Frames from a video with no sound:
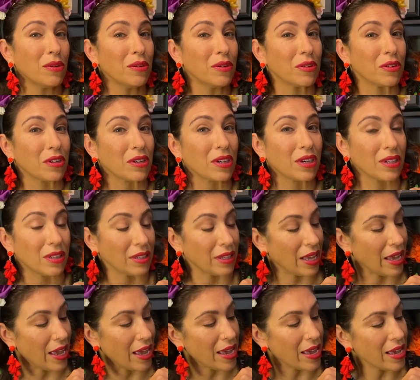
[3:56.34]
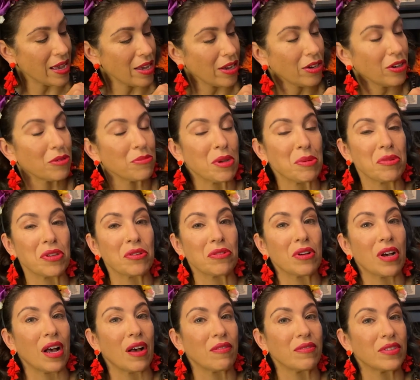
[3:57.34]
or clay, or maybe you
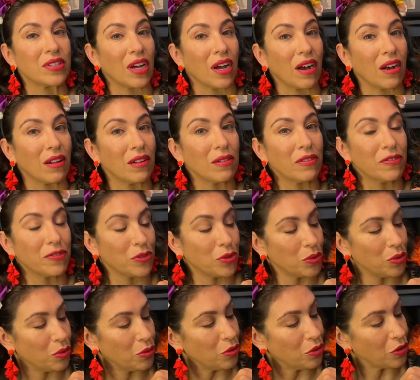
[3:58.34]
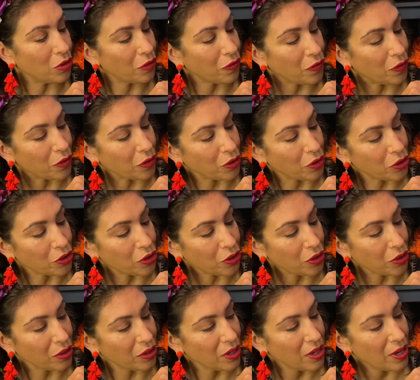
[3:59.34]
have doll food or
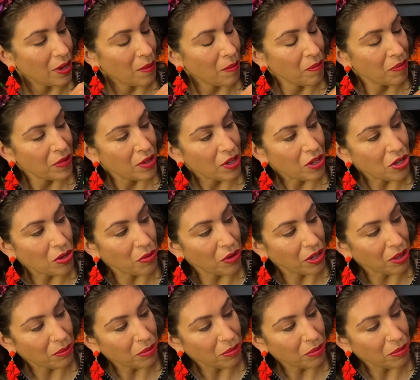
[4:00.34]
furniture that you want to